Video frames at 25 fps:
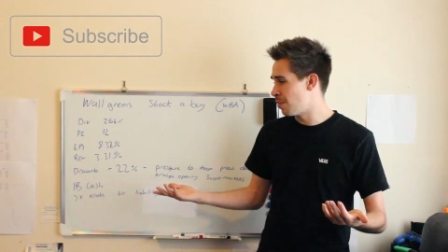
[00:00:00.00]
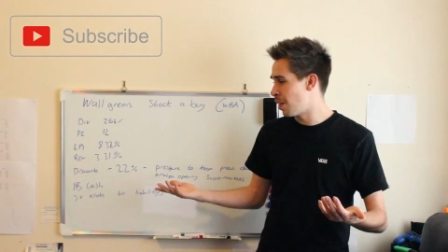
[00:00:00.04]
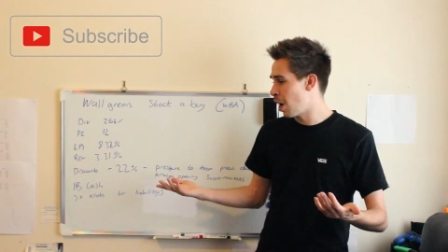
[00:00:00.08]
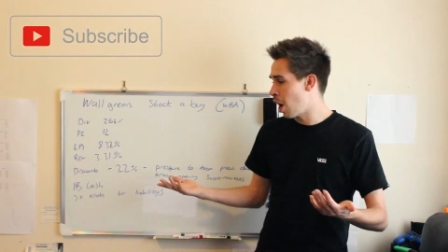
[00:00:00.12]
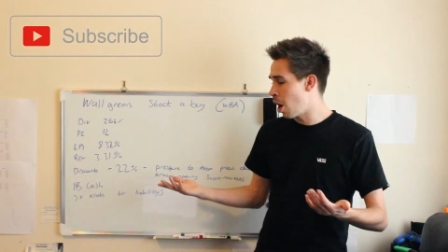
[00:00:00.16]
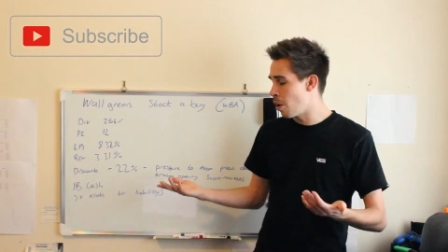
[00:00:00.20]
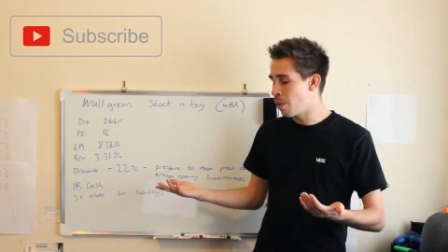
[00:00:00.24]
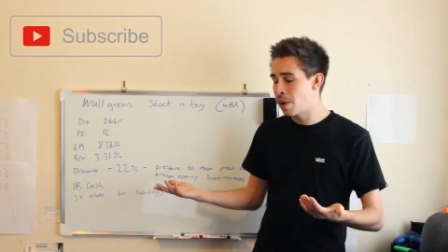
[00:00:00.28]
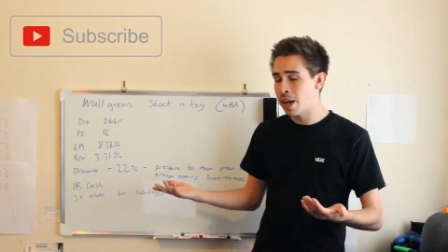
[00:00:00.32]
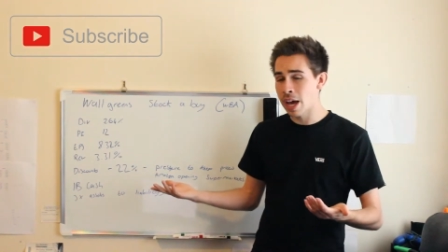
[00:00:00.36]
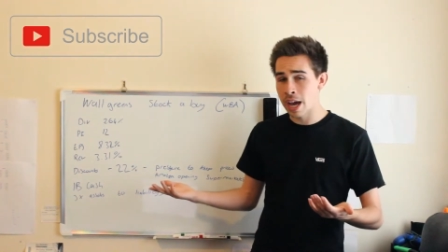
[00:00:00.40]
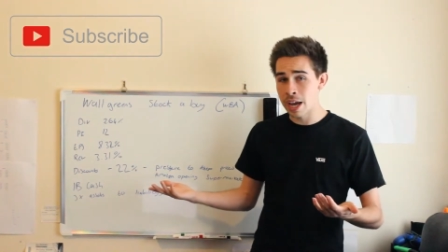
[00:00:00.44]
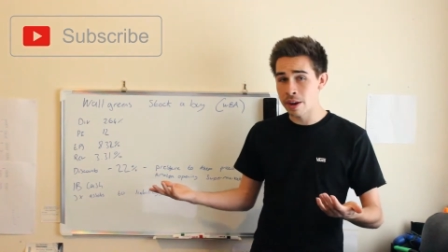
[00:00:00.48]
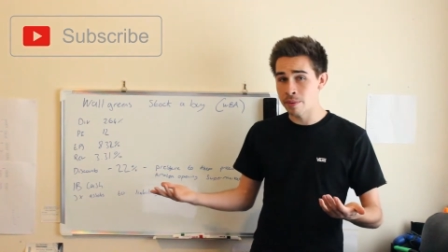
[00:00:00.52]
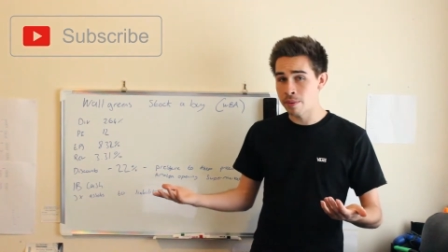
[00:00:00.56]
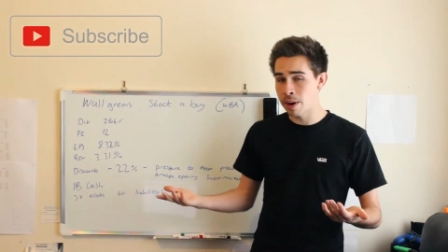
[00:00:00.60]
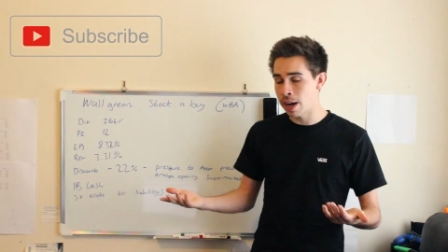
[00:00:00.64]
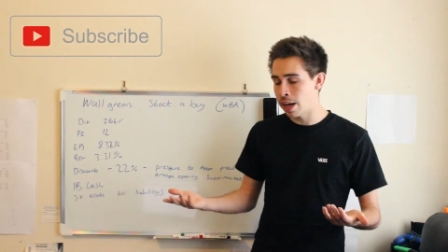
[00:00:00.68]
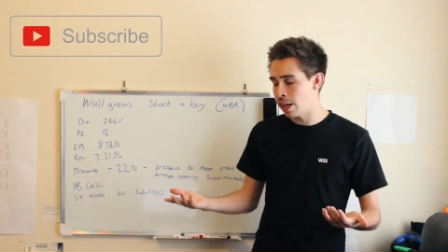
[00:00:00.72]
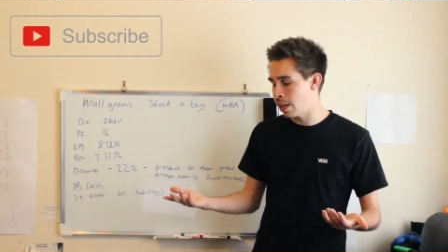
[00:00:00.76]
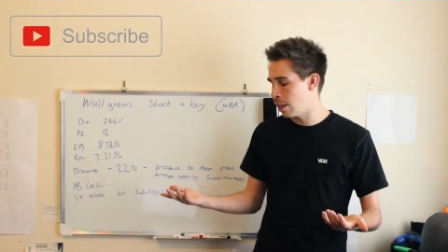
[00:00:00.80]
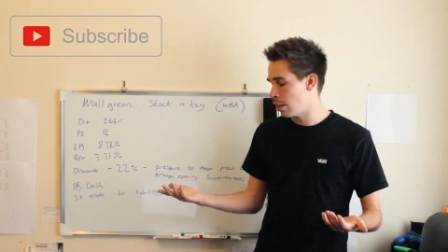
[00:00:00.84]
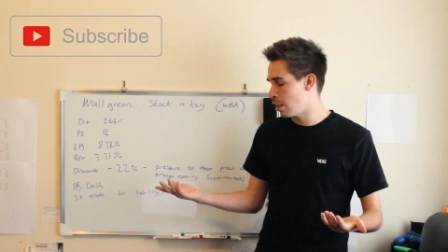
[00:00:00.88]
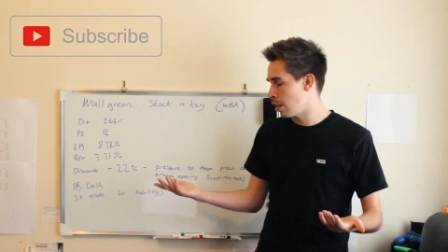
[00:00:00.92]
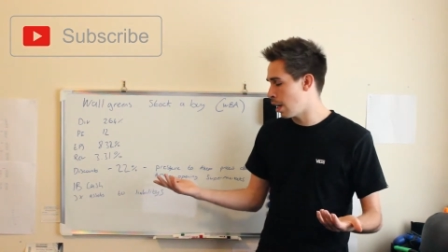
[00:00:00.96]
an okay
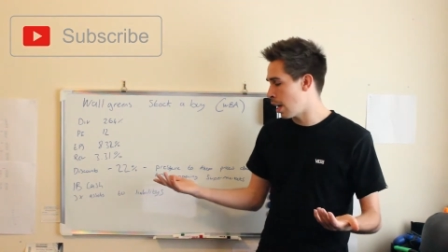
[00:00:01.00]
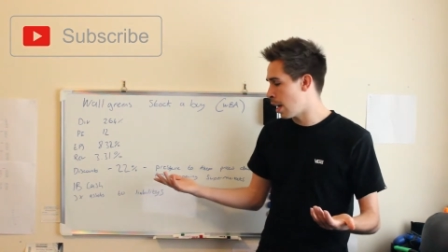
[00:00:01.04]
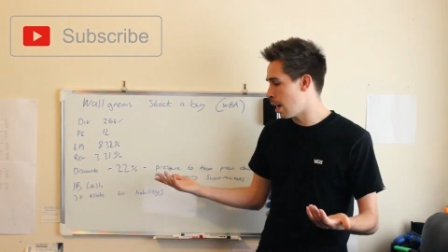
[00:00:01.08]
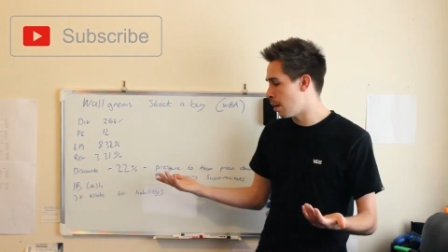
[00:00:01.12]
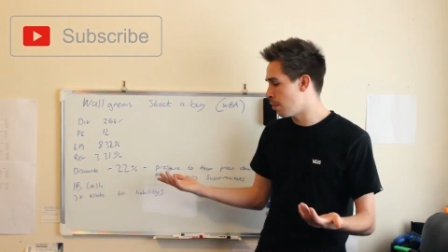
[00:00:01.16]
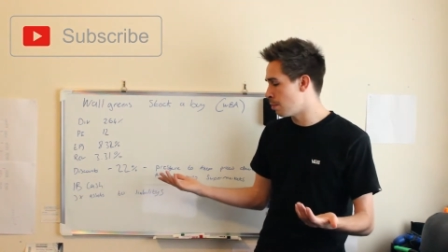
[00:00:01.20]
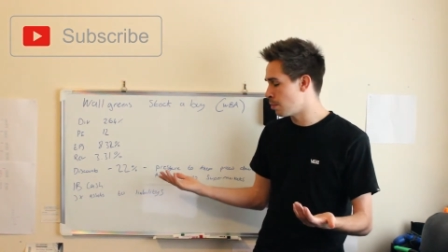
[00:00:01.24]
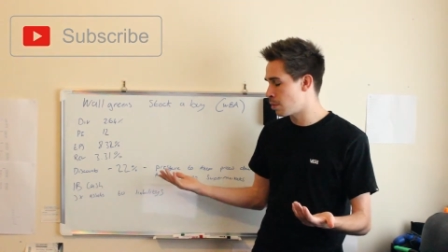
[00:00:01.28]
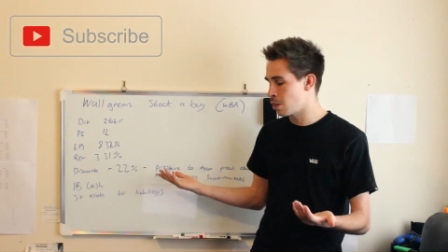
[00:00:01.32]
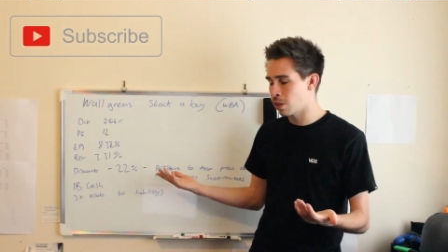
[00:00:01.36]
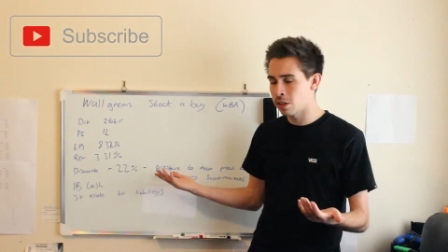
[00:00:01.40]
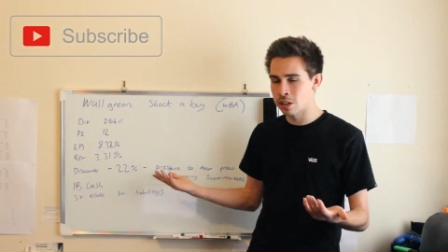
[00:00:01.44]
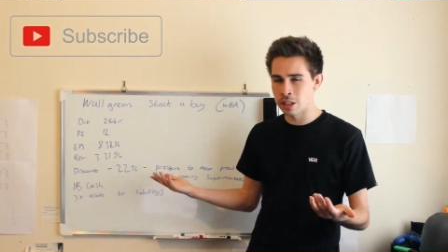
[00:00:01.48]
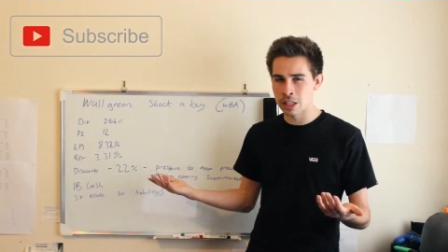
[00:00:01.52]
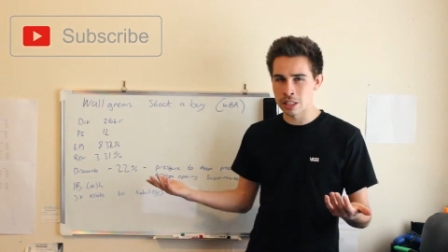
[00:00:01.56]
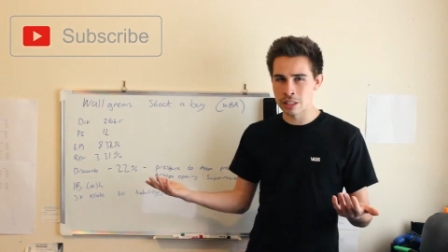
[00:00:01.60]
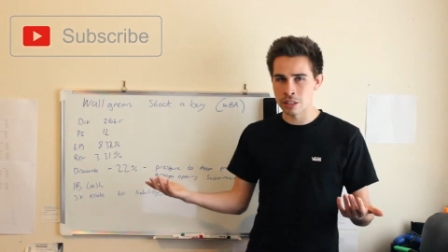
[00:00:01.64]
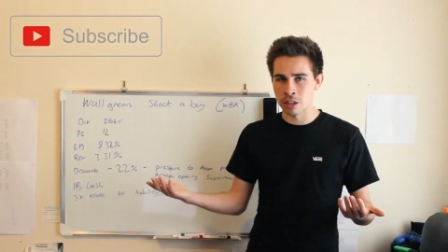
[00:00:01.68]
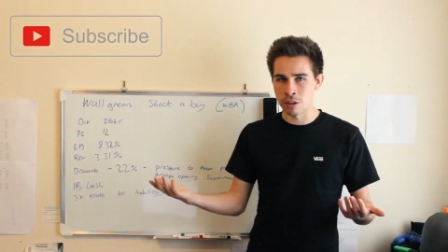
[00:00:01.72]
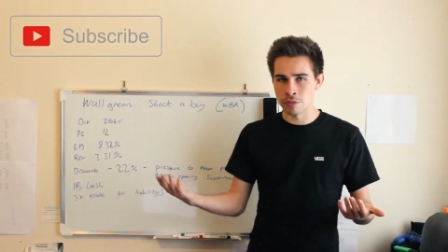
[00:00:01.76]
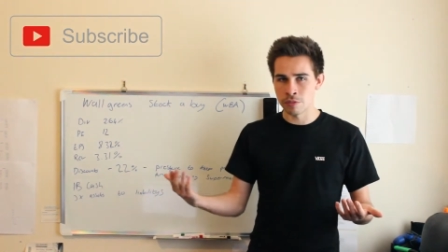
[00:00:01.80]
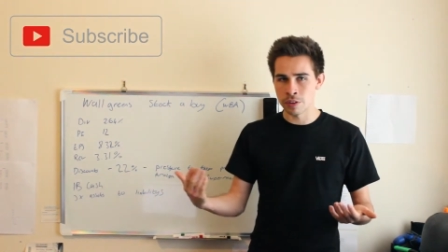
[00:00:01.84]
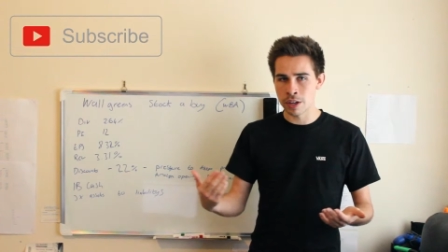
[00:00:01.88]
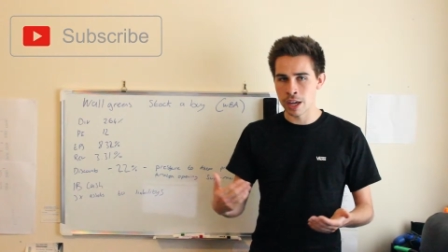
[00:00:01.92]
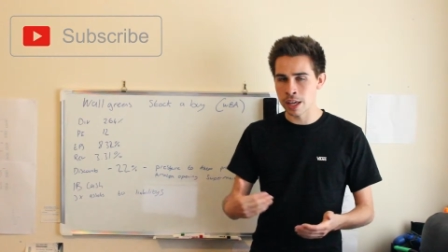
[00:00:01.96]
rate. Um, so let's
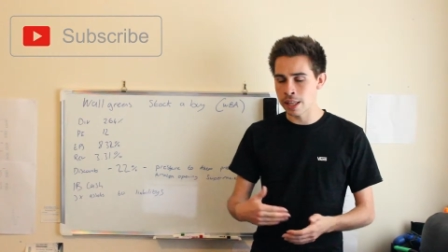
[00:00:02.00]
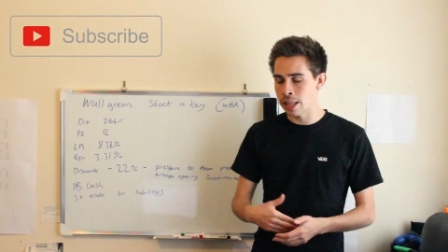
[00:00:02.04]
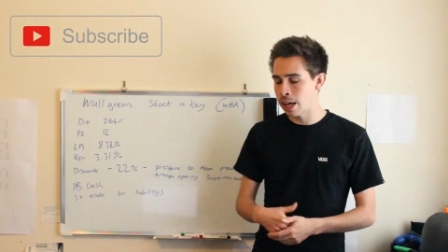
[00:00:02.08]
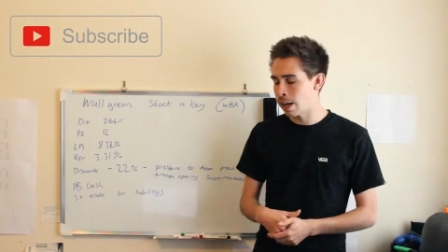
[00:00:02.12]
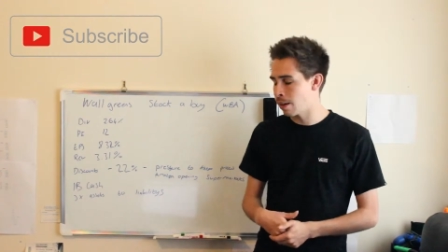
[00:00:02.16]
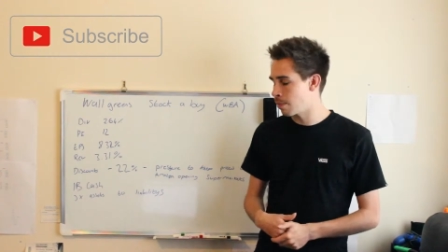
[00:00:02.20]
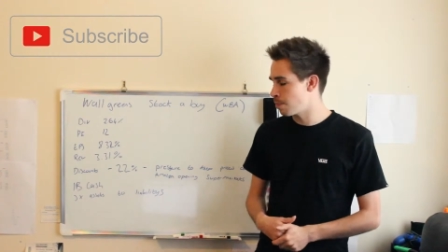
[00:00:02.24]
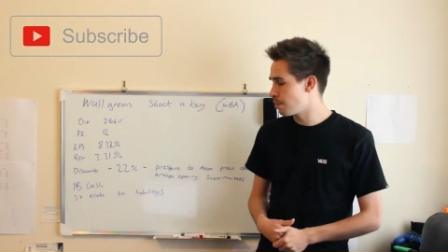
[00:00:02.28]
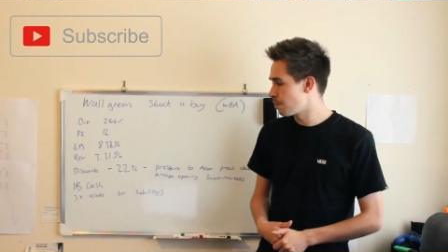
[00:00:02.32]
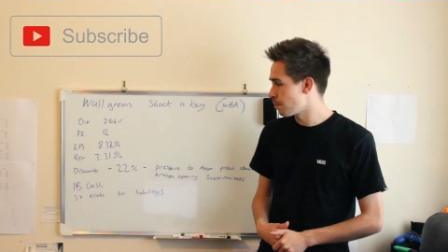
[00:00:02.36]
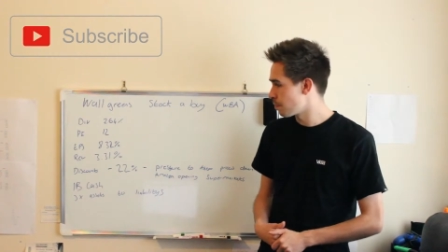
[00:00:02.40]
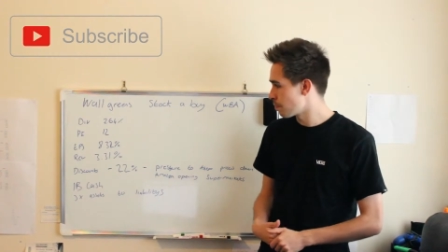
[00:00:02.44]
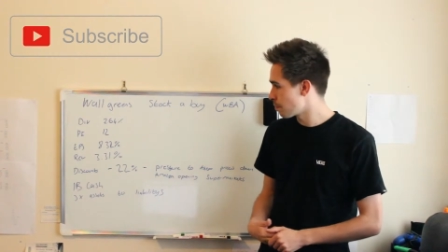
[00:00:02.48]
not forget that.